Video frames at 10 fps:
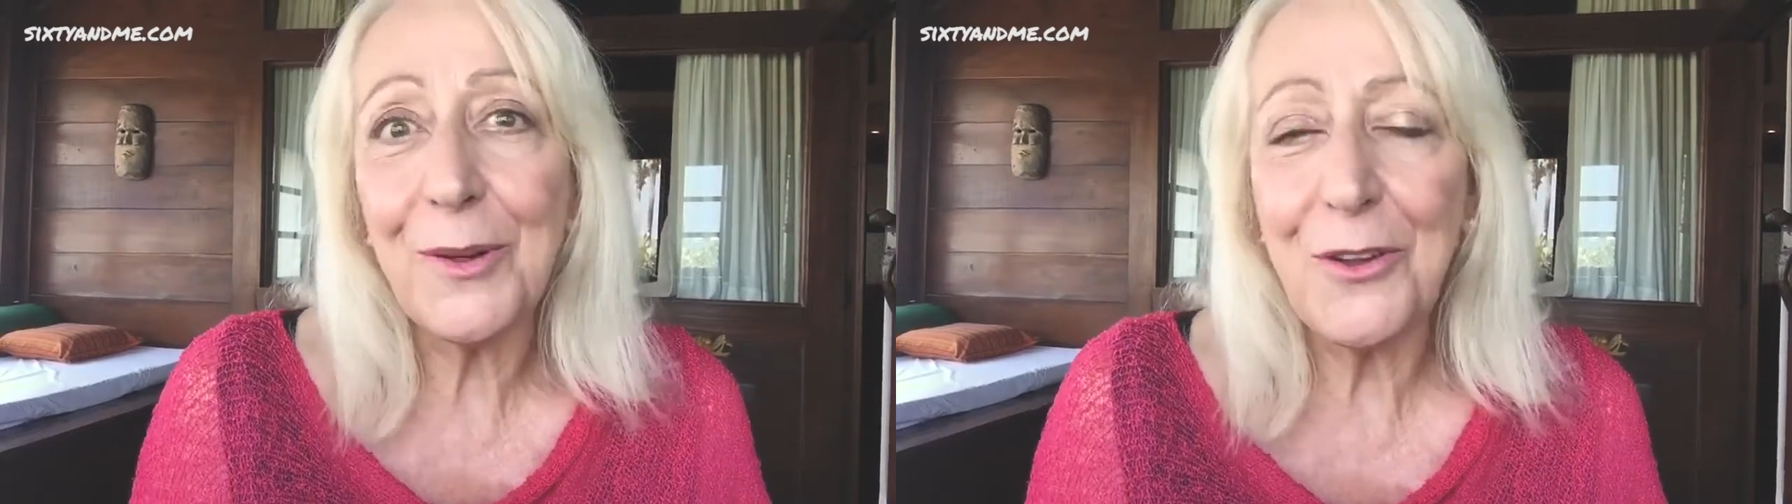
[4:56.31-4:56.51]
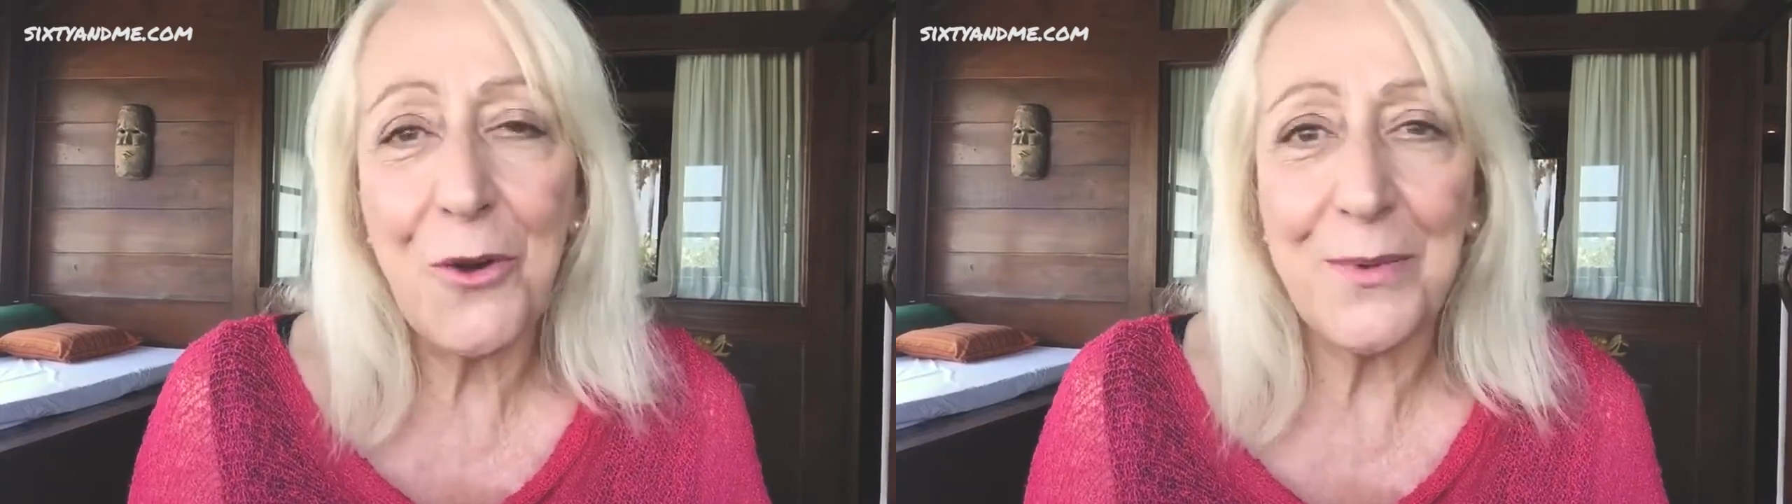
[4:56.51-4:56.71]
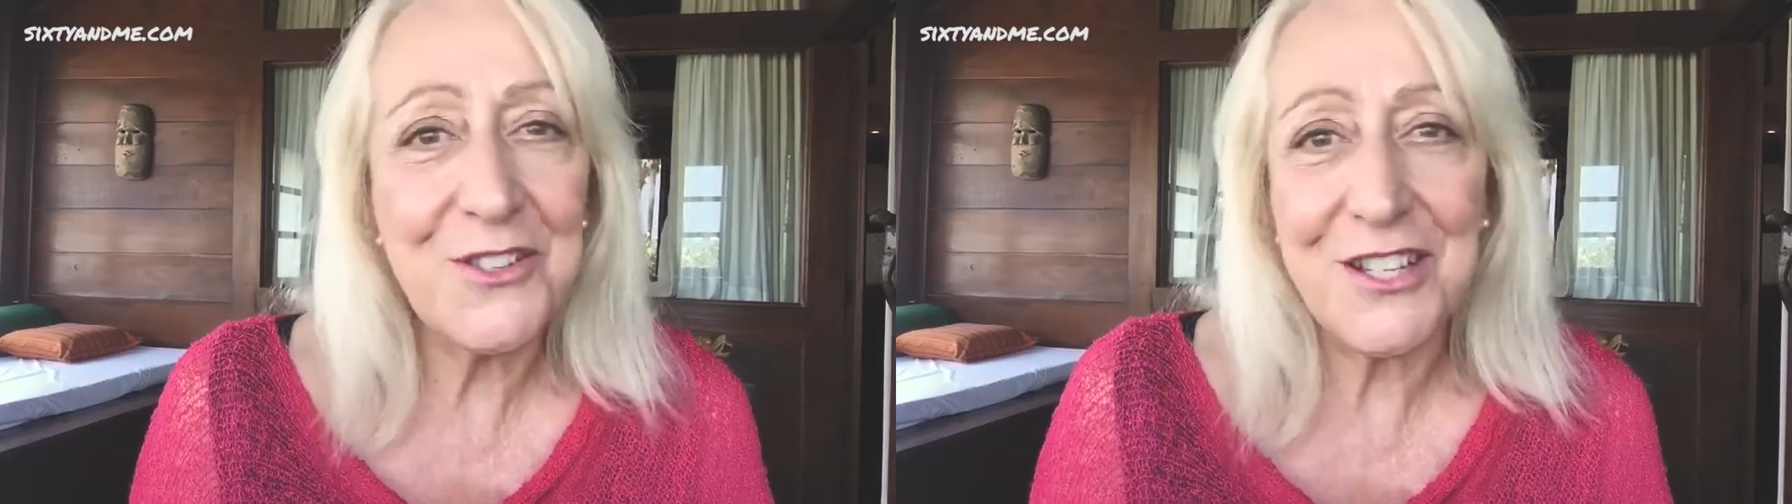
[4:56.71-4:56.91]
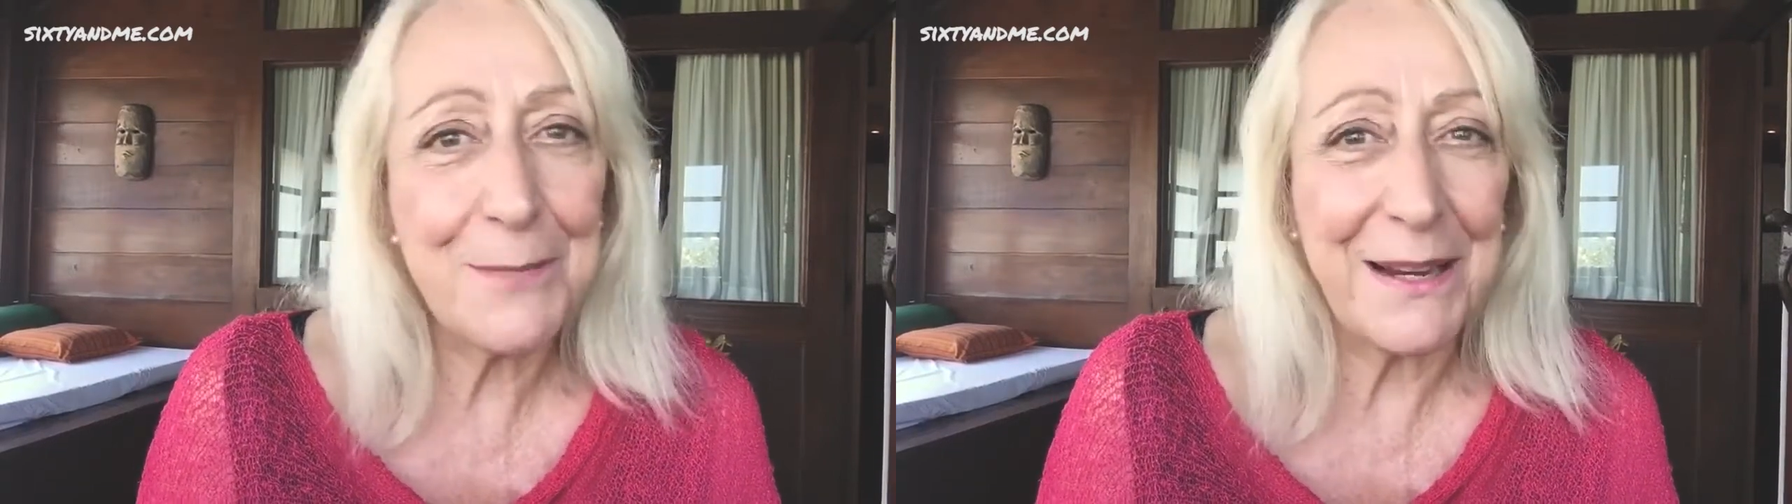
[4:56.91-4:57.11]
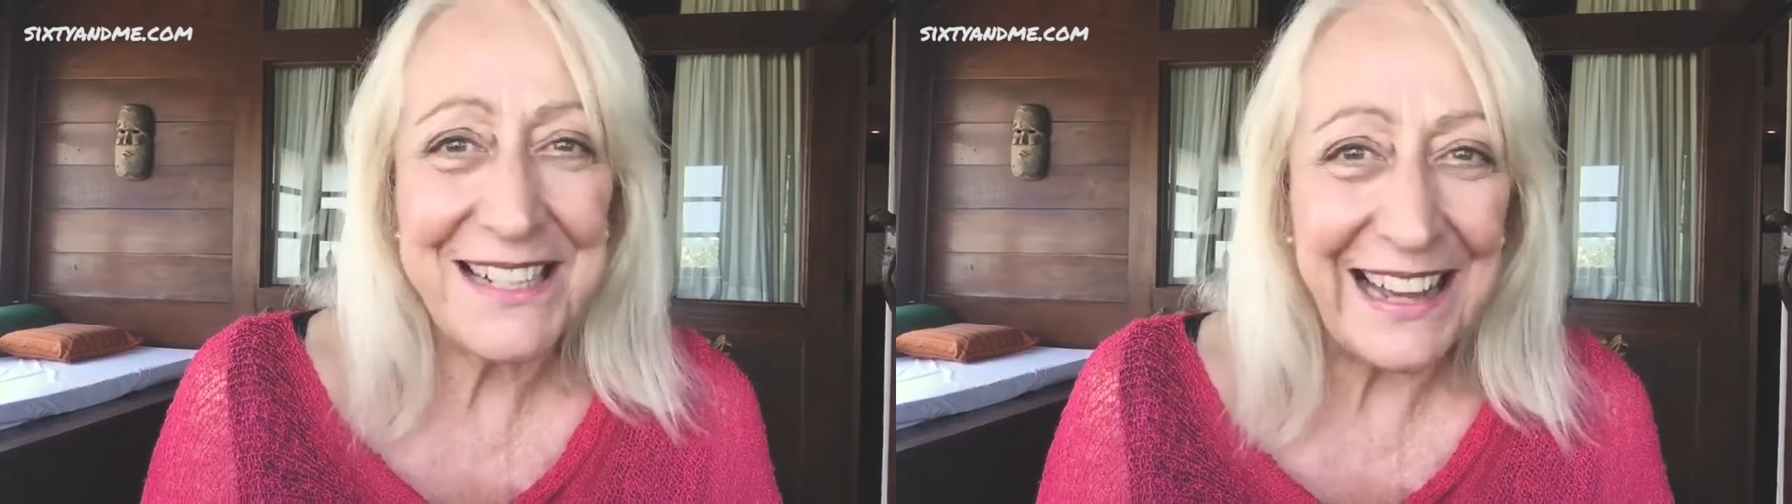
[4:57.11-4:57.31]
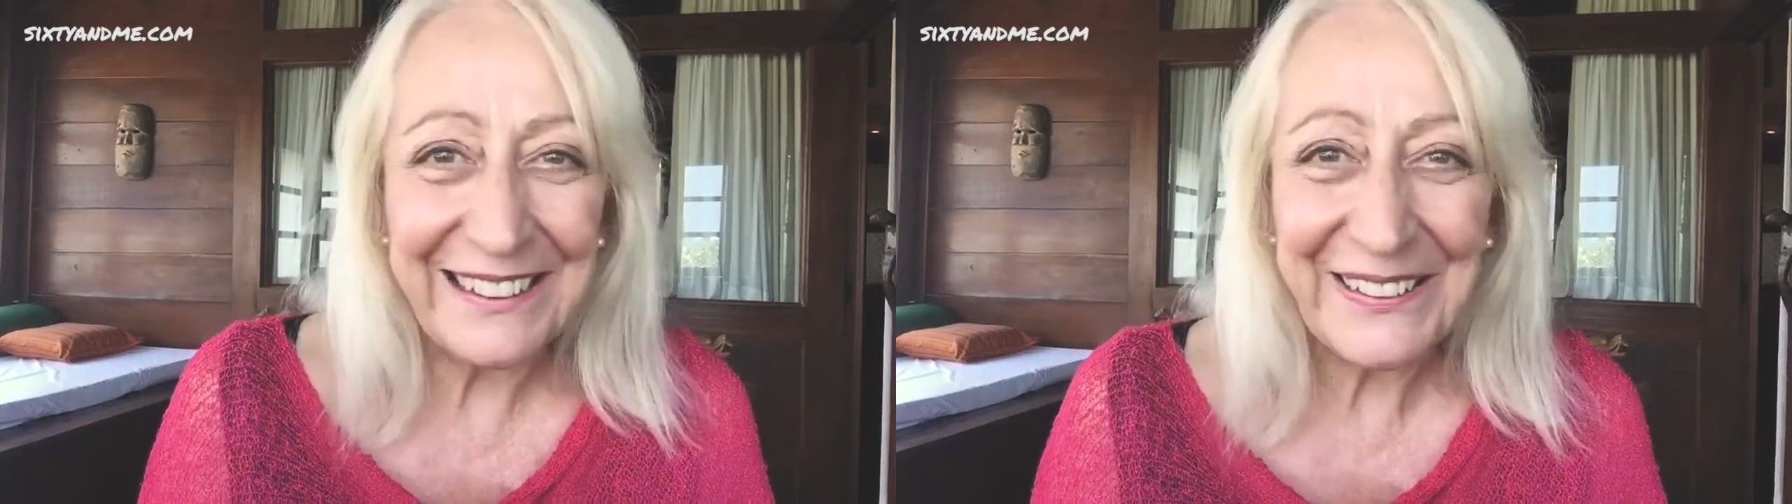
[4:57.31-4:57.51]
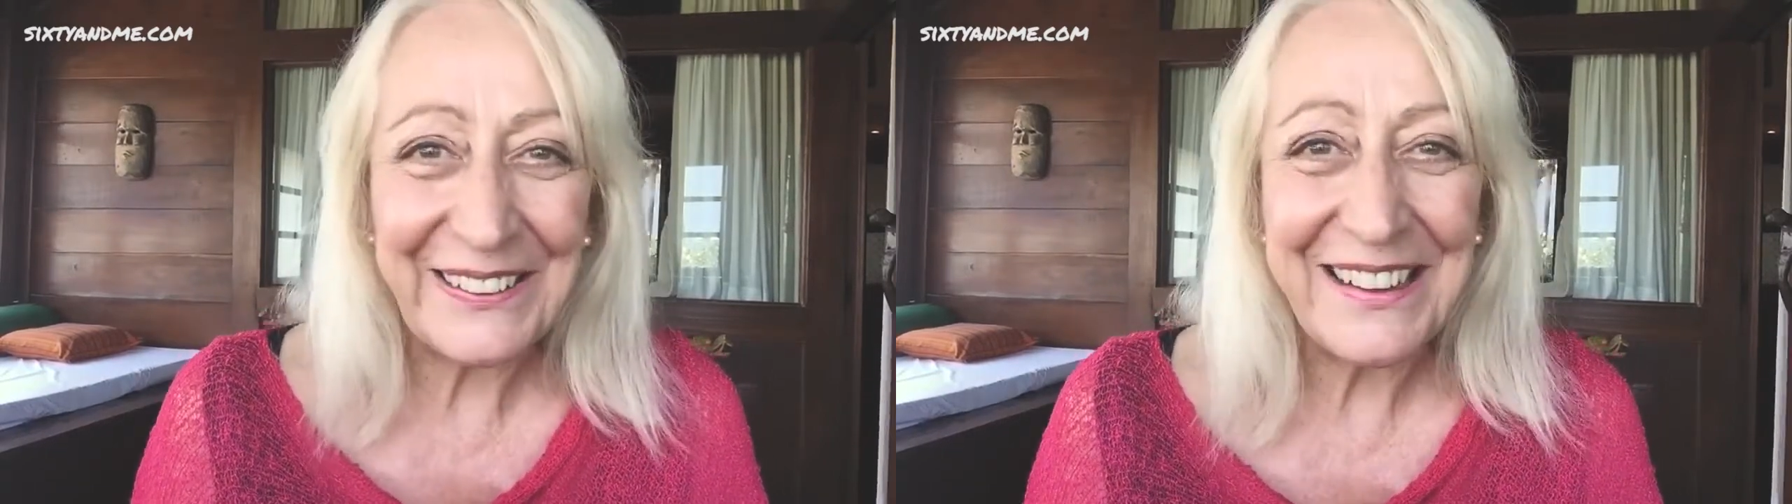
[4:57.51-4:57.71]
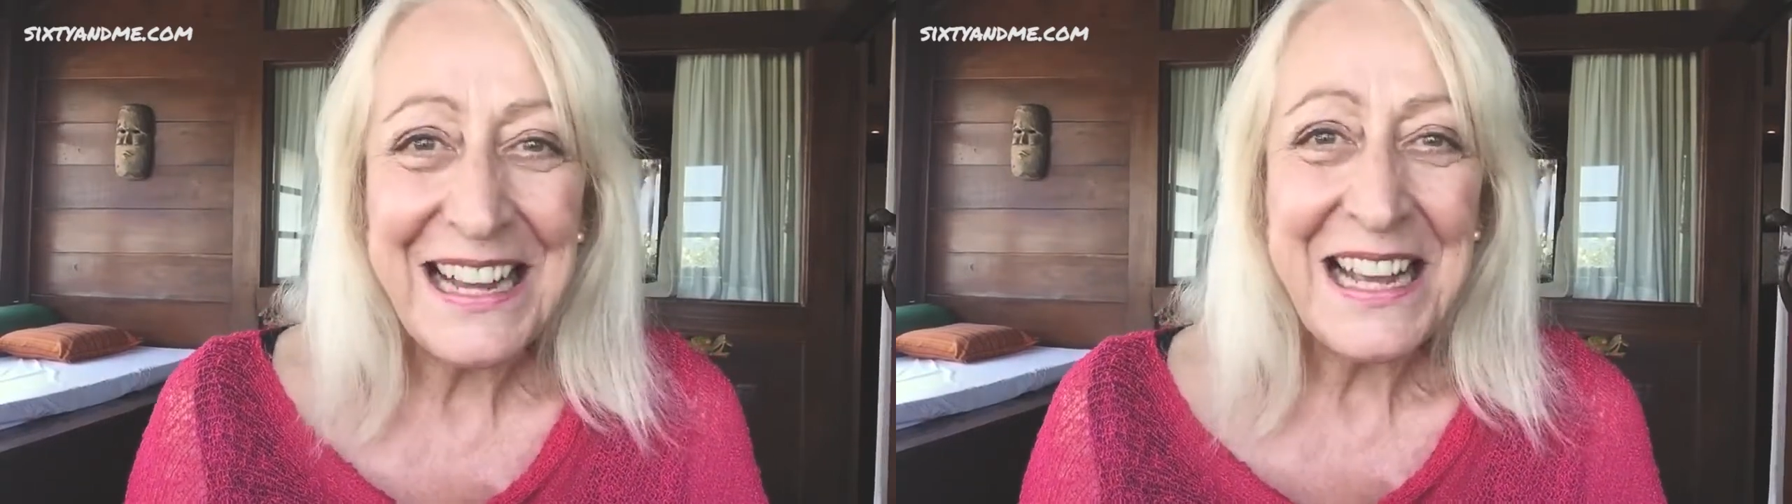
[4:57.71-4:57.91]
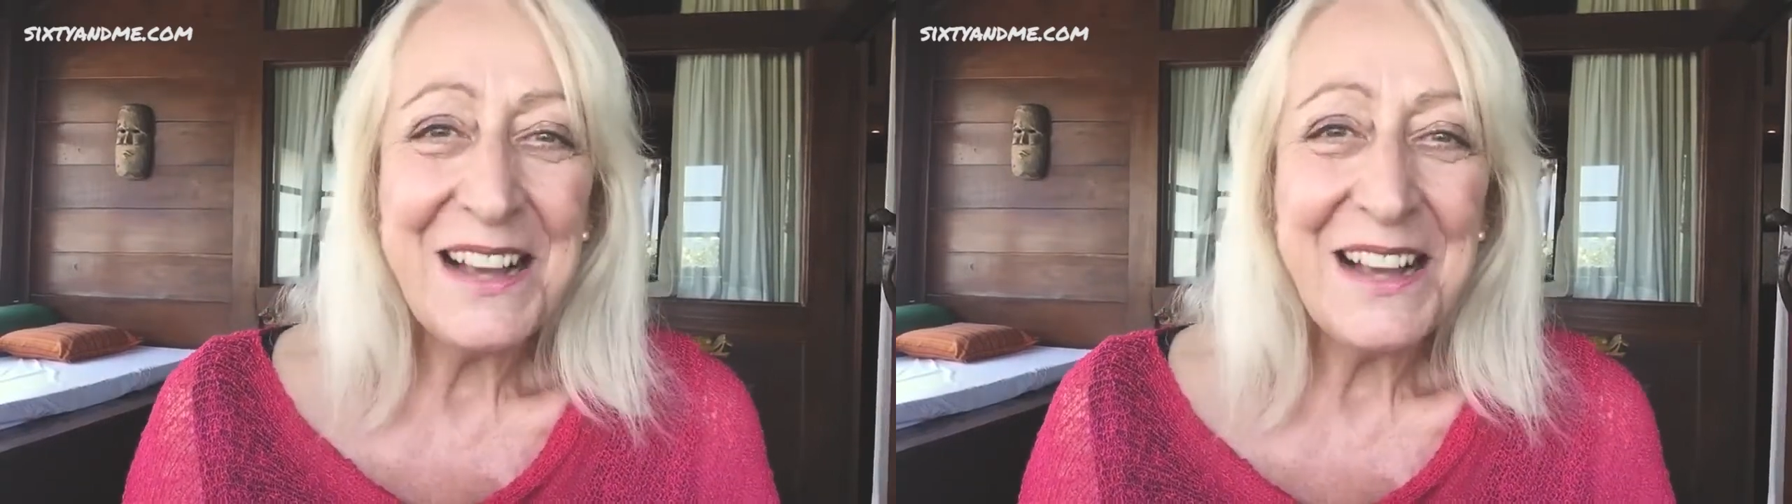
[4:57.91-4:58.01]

alone was just spectacular,